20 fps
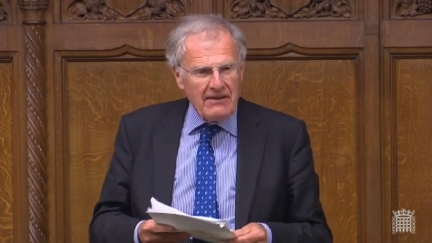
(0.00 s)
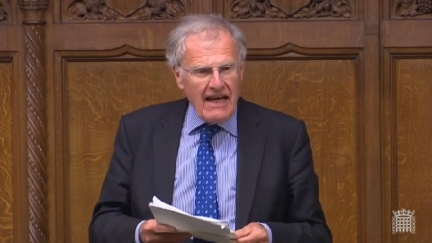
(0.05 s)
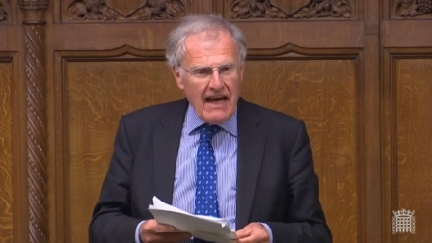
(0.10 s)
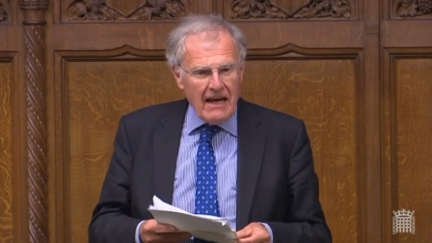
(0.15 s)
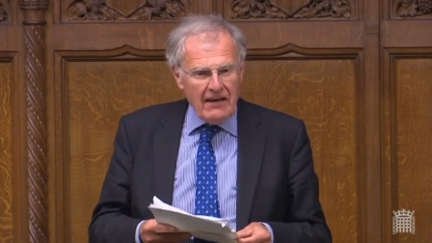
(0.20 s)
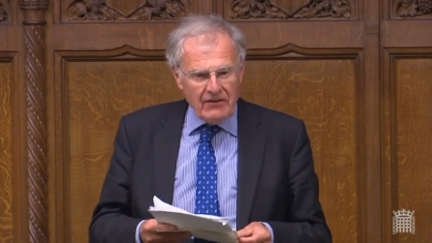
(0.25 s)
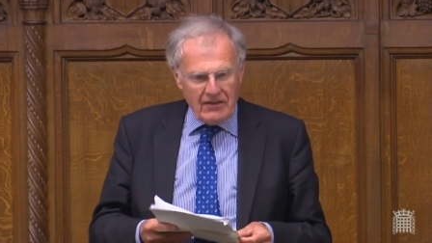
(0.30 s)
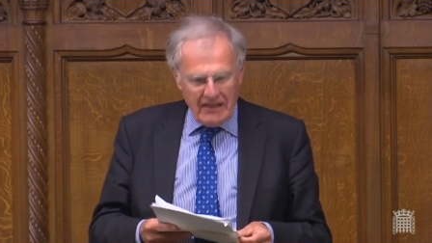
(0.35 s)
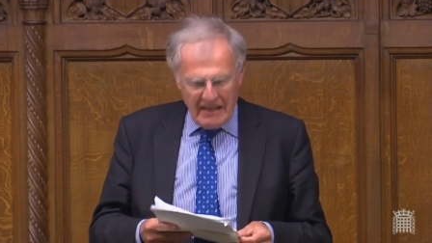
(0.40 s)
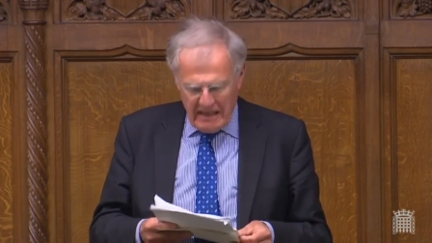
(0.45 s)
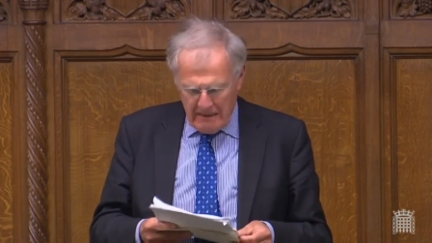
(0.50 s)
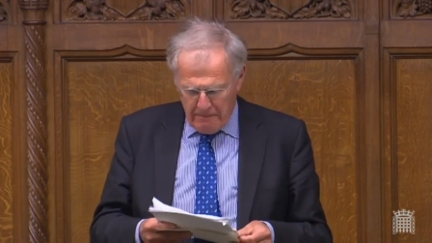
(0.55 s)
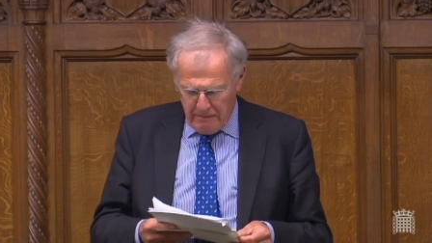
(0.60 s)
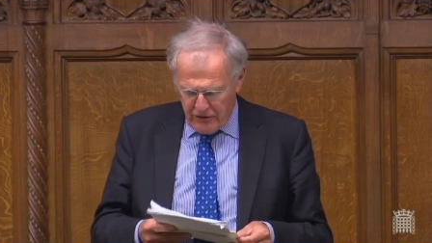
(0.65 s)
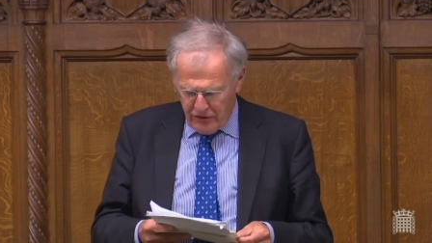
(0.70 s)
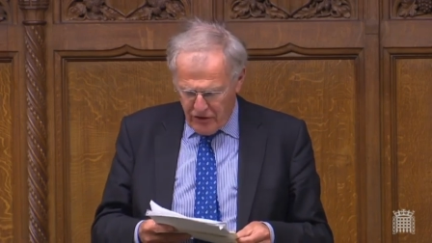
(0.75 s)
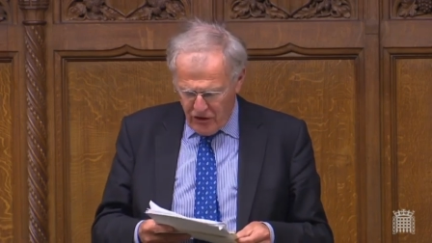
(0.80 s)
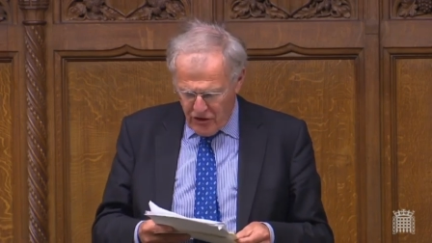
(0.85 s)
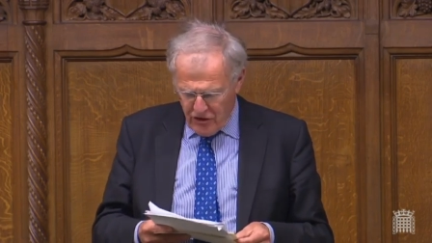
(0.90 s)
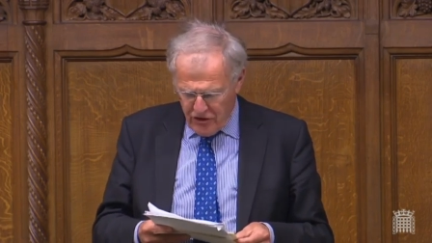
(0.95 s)
that
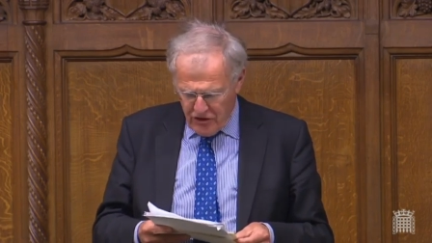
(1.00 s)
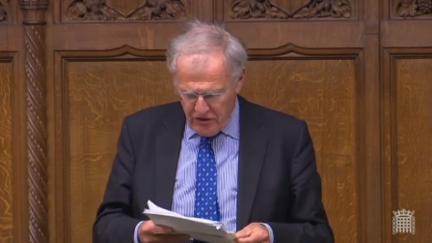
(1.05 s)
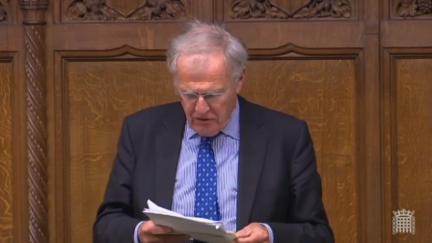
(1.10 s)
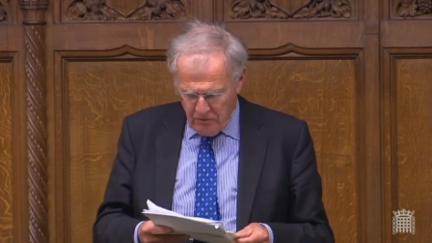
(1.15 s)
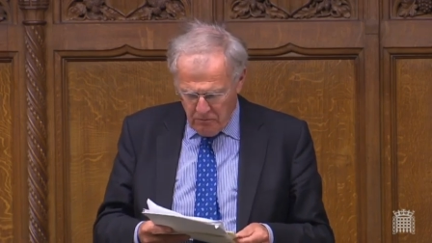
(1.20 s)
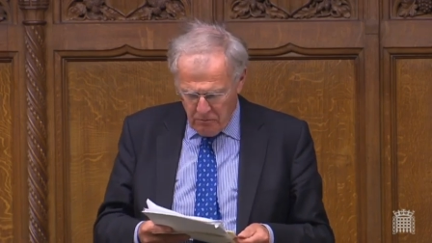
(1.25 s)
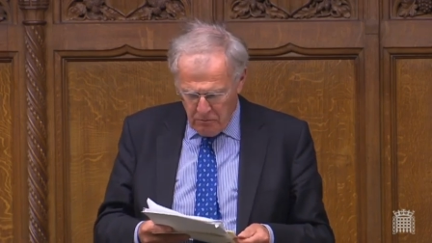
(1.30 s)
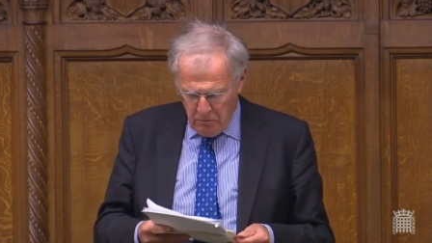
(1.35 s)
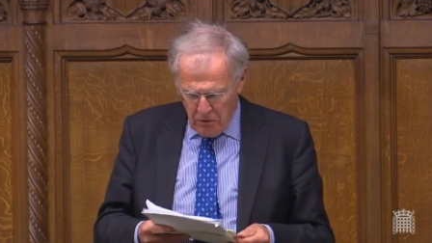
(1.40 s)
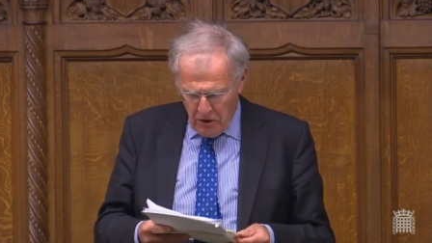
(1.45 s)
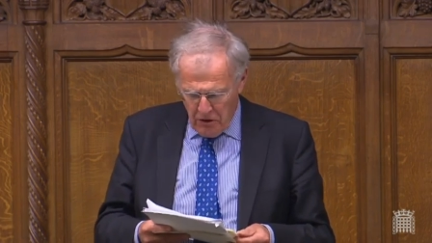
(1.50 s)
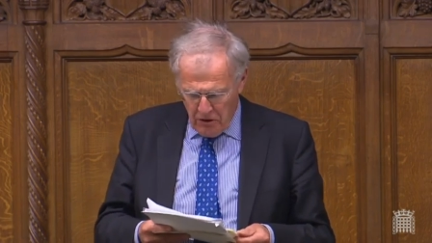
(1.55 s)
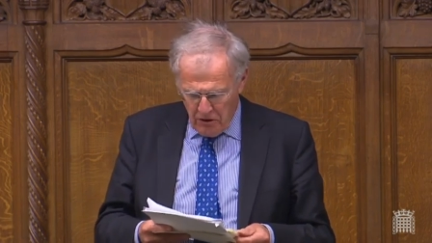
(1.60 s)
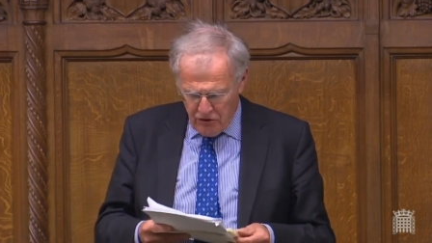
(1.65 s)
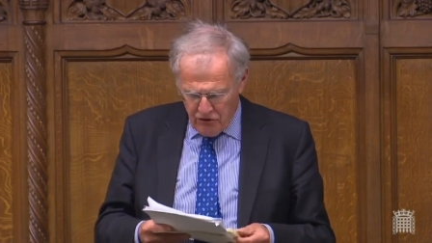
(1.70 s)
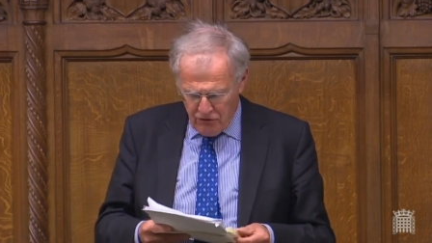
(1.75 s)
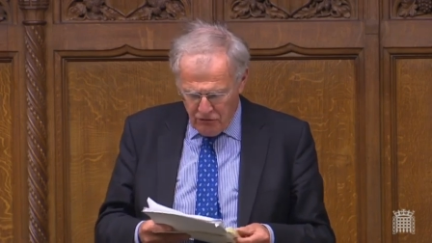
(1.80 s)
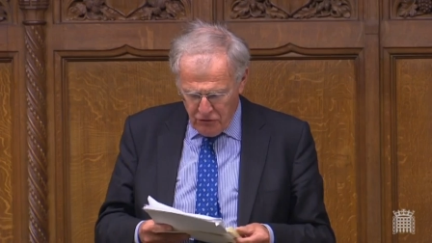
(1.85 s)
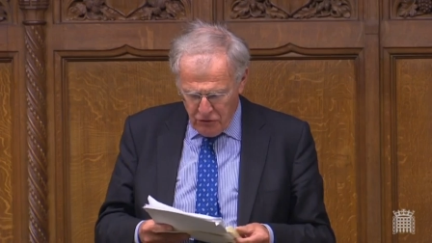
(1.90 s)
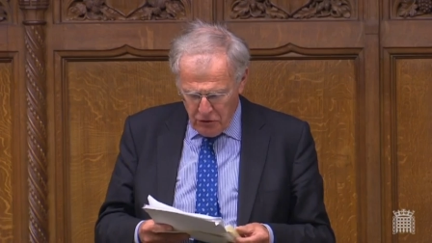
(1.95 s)
e-petition
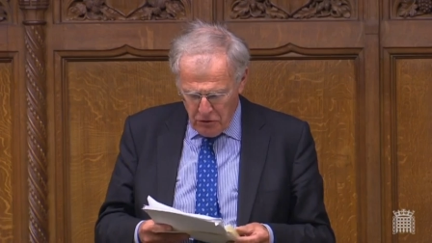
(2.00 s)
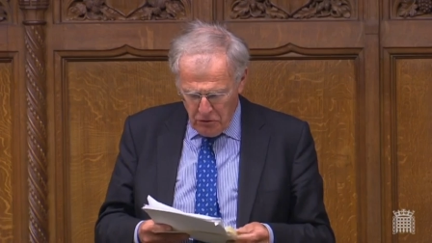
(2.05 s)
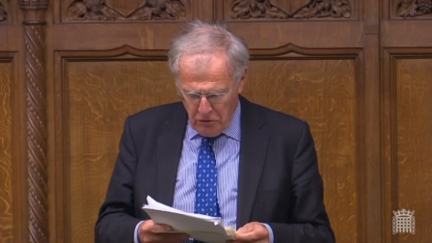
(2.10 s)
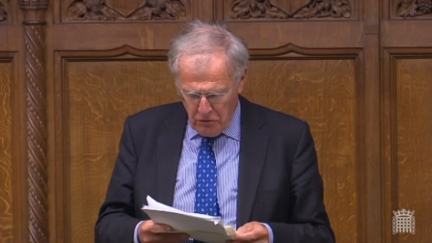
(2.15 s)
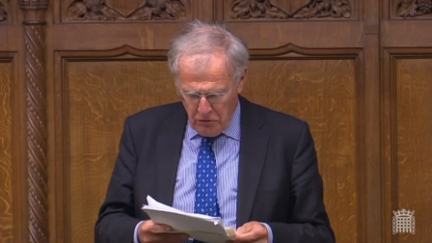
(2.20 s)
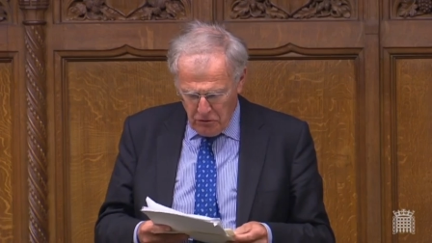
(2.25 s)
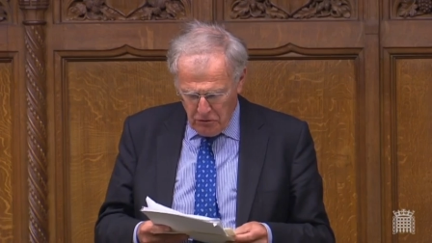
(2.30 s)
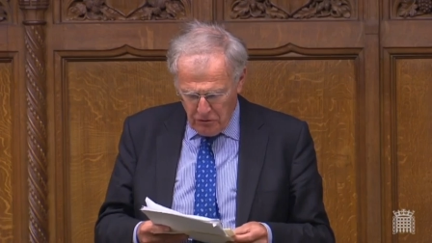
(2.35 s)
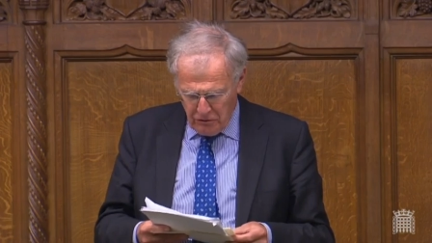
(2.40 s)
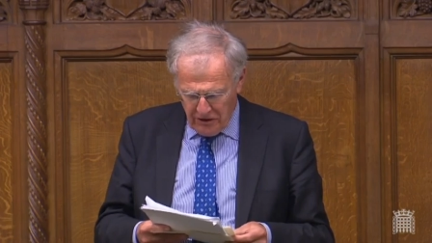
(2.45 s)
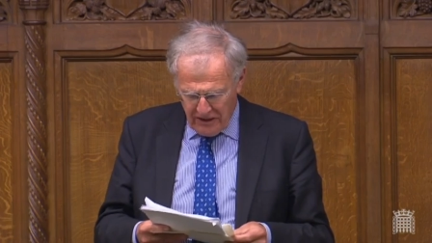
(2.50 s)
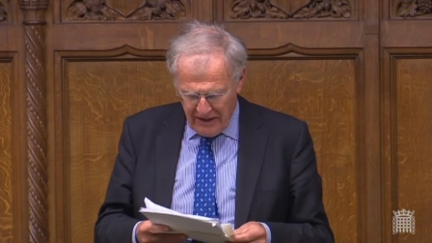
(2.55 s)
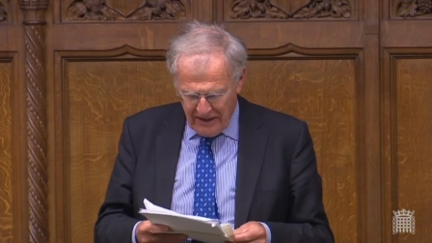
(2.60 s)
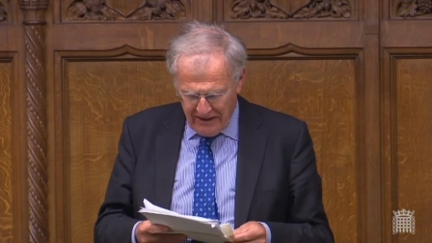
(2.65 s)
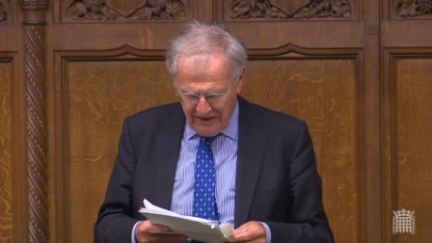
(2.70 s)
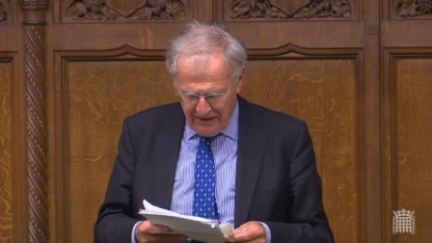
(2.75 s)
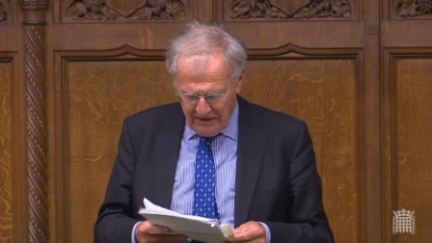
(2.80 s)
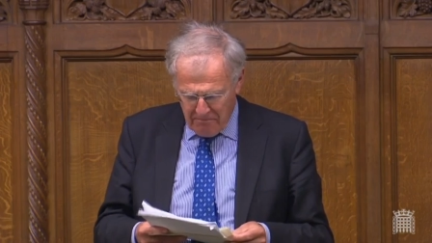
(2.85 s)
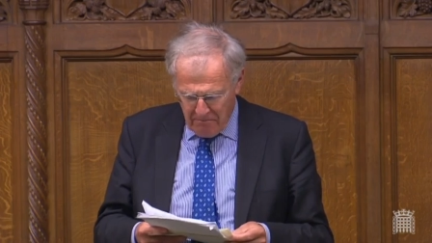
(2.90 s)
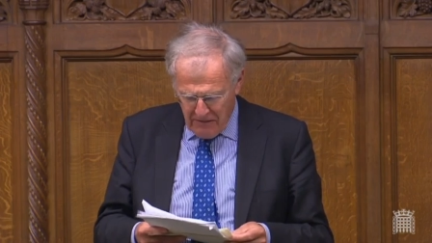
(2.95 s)
was ruled
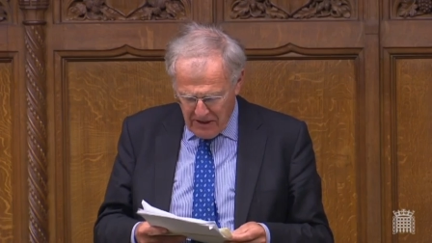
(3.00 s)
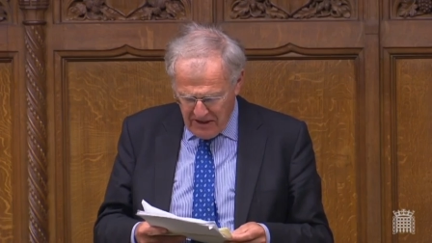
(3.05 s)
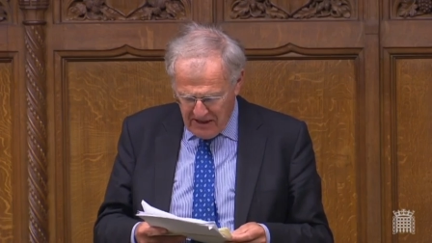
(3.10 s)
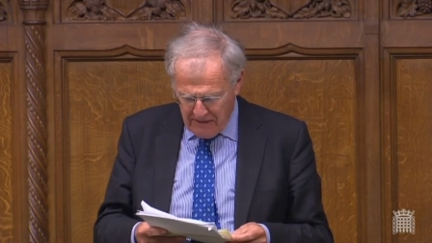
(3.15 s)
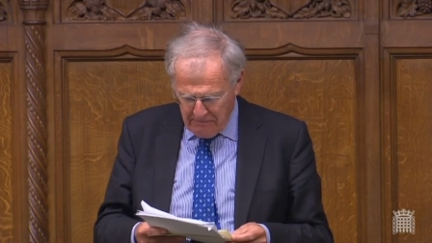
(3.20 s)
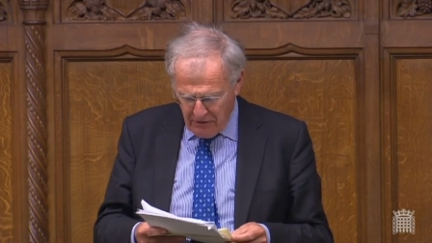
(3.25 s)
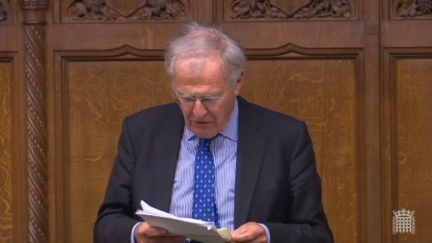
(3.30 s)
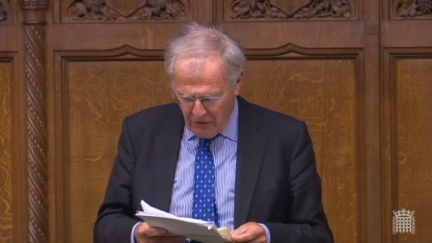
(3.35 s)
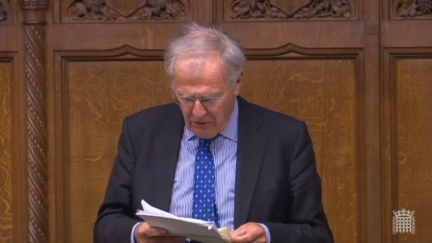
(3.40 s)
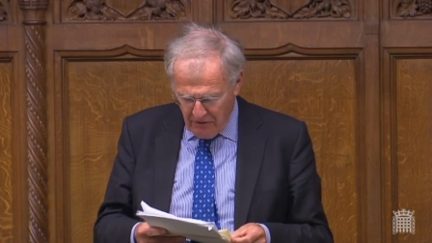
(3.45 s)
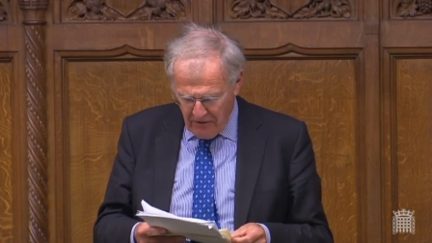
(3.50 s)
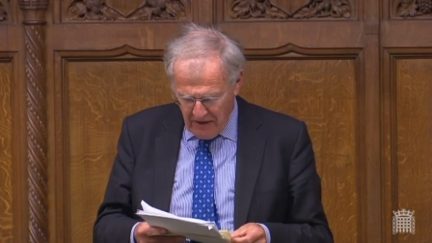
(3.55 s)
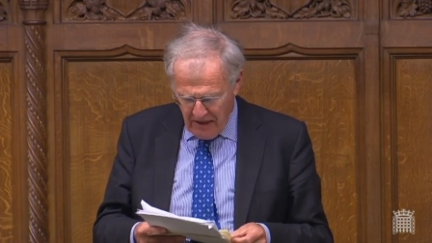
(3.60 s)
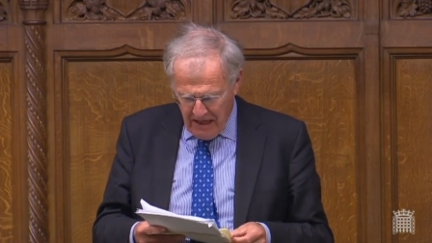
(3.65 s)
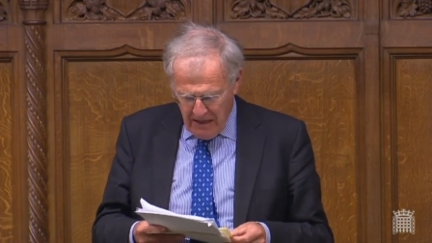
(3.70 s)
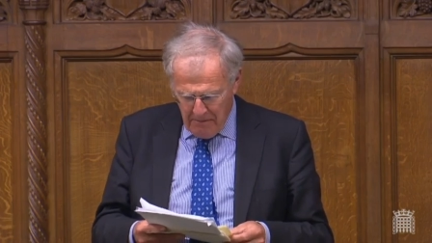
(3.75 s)
inadmissible